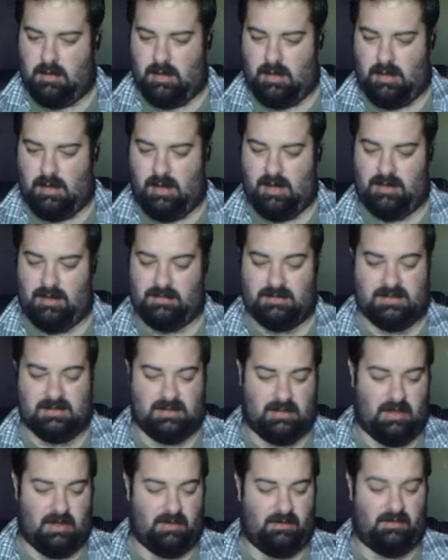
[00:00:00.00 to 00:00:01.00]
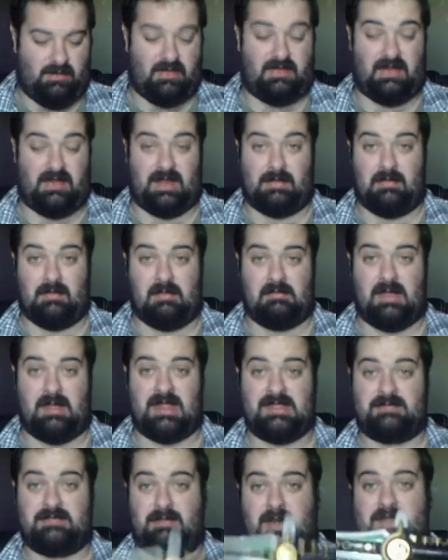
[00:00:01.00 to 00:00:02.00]
And another thing I'm
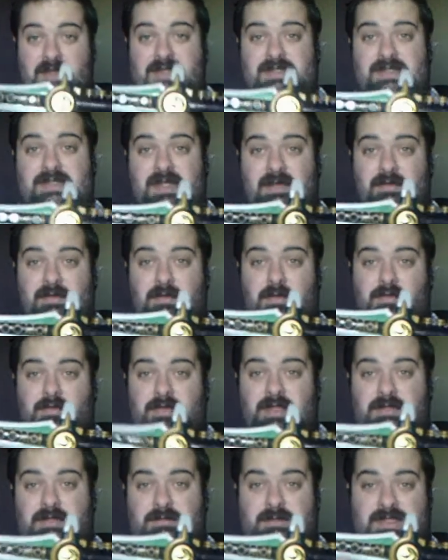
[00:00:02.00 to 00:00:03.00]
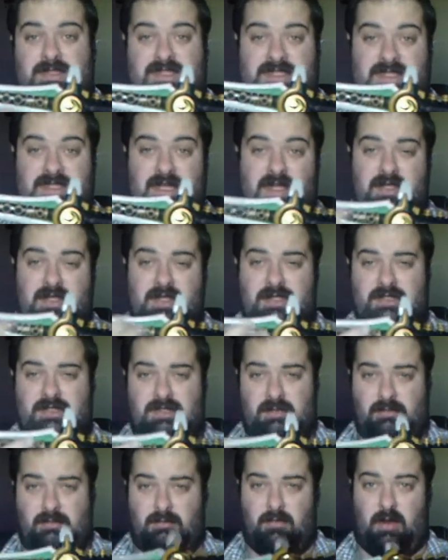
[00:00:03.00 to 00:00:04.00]
amazed by is that all the stickers
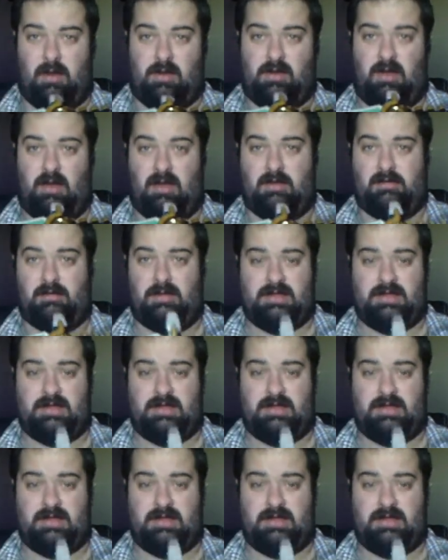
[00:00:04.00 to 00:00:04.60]
and whatnot are